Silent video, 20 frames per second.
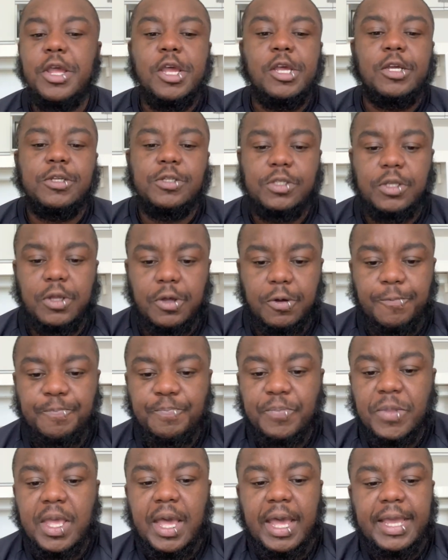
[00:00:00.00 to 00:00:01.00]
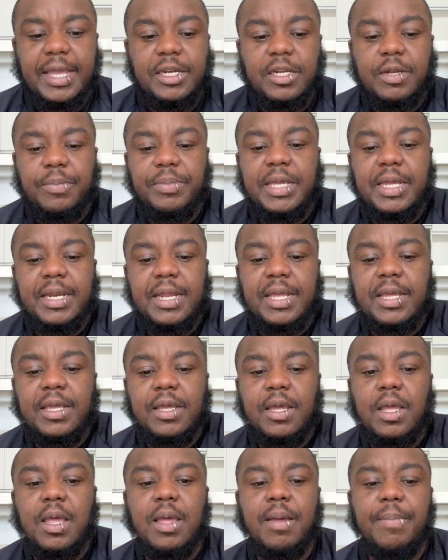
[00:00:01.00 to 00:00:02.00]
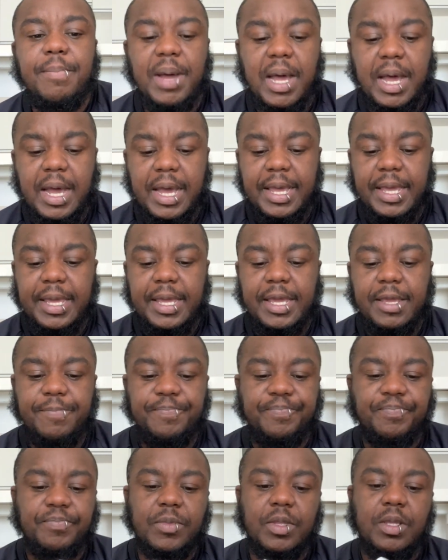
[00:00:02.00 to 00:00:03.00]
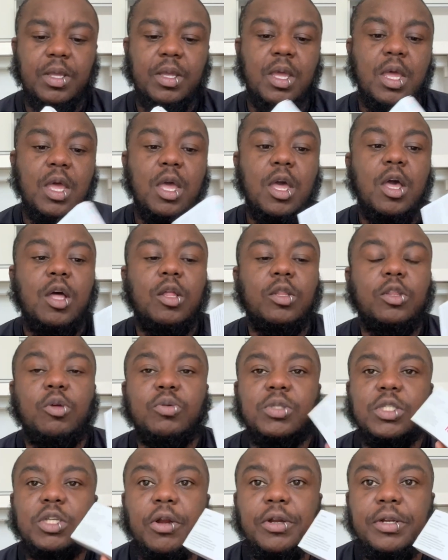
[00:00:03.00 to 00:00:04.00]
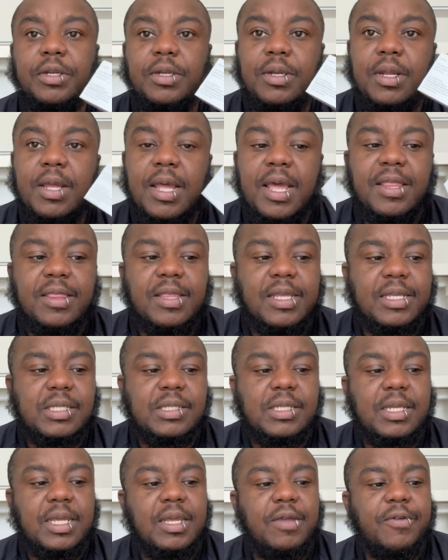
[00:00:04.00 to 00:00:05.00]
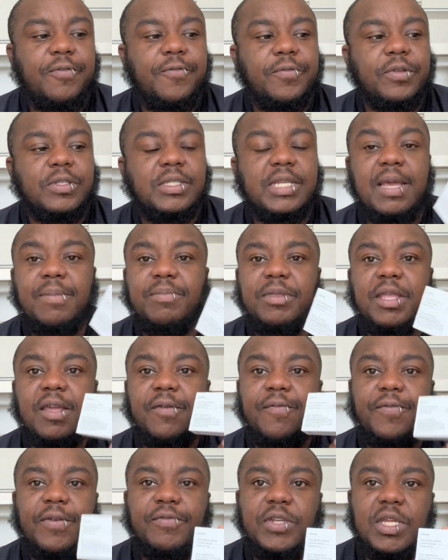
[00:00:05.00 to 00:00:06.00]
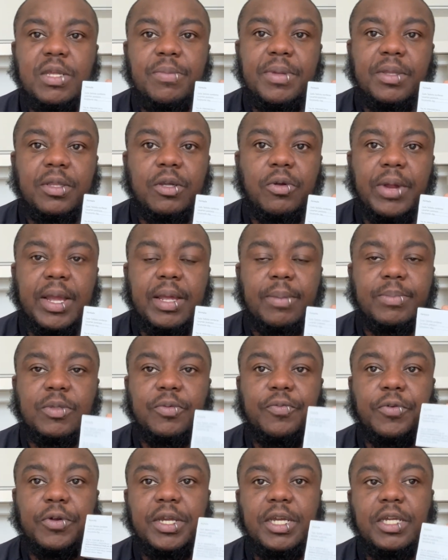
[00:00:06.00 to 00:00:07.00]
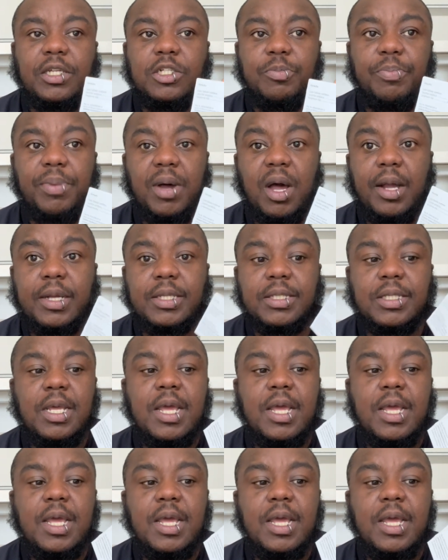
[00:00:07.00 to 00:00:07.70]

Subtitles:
So I ended up getting my losartan, this same thing, 15 milligrams for each box,